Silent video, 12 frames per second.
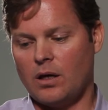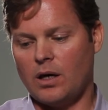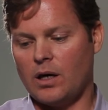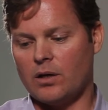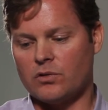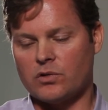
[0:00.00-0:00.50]

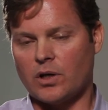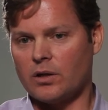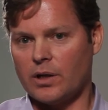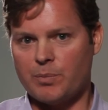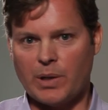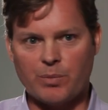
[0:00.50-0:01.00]
and
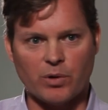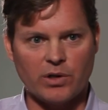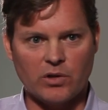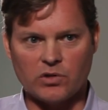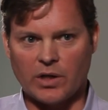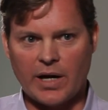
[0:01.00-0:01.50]
suddenly people are
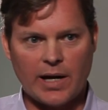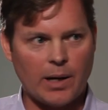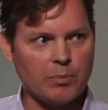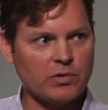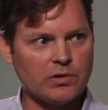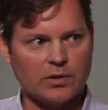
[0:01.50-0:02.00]
using
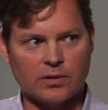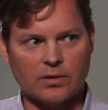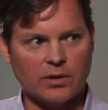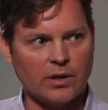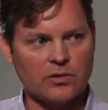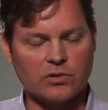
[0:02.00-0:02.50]
apps
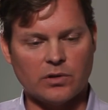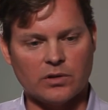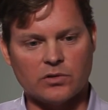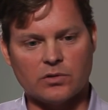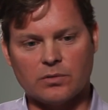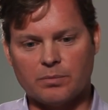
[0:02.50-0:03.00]
and it's
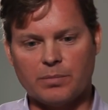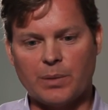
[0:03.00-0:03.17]
it's